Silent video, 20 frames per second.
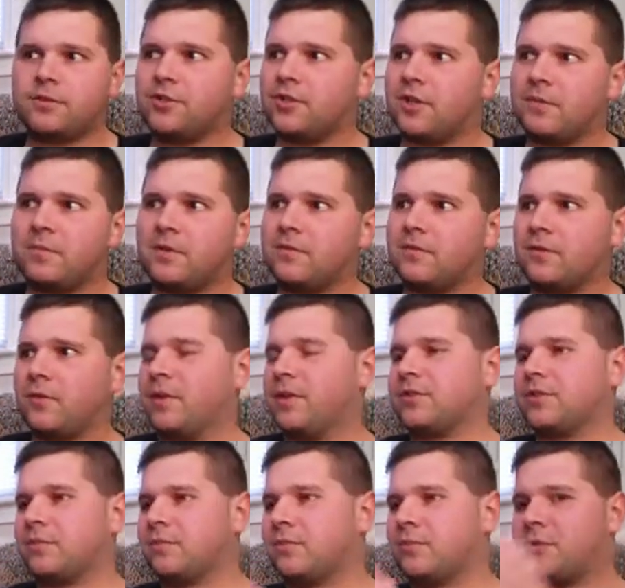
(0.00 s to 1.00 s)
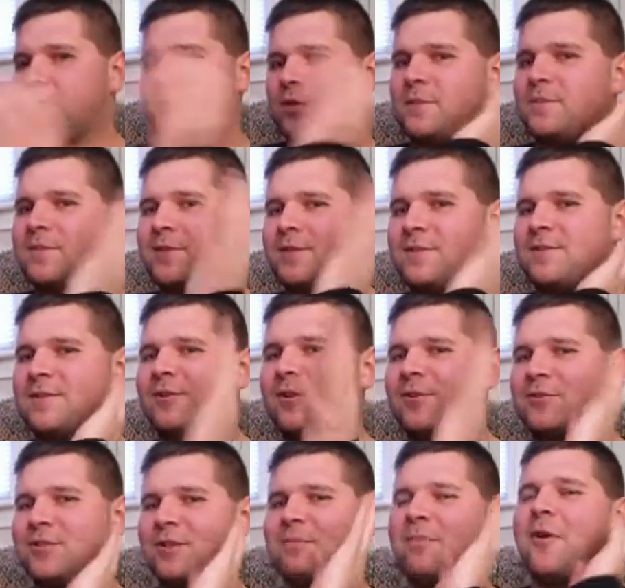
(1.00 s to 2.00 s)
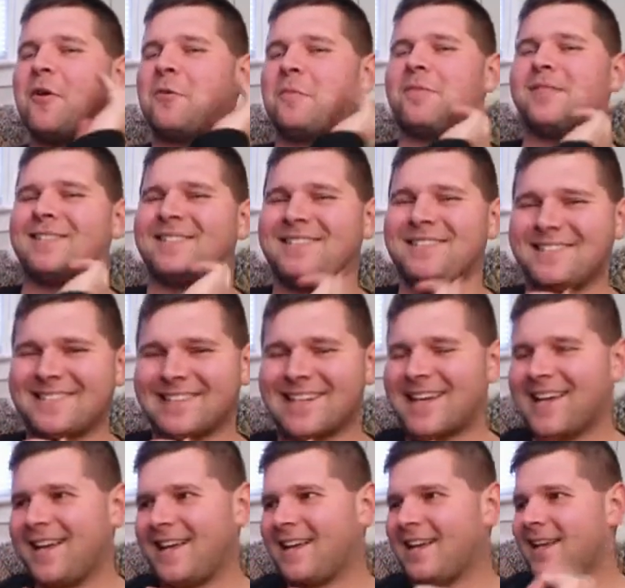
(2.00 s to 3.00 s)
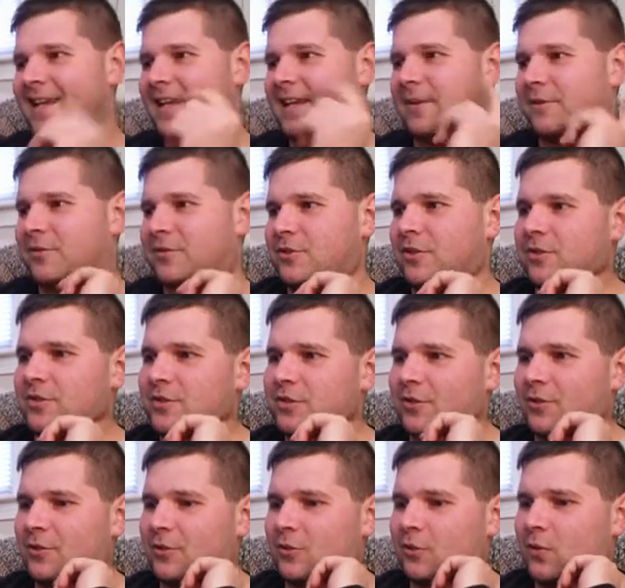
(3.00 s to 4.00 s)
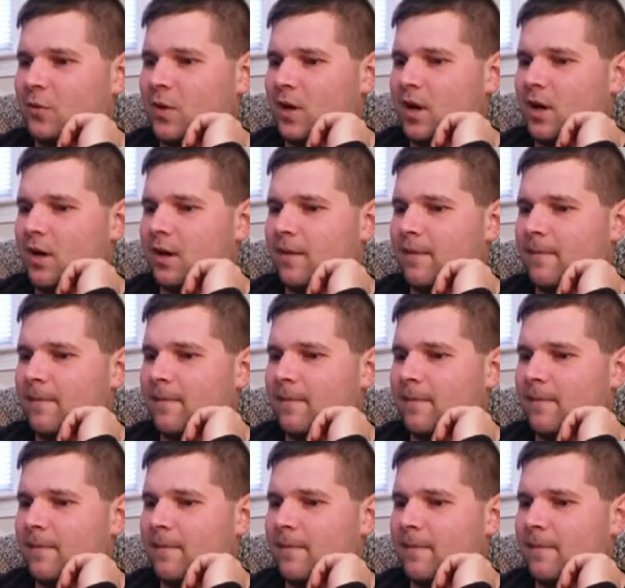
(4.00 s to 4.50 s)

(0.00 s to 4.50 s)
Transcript: Chip, even though he has some creepy close-up moments. He was good too.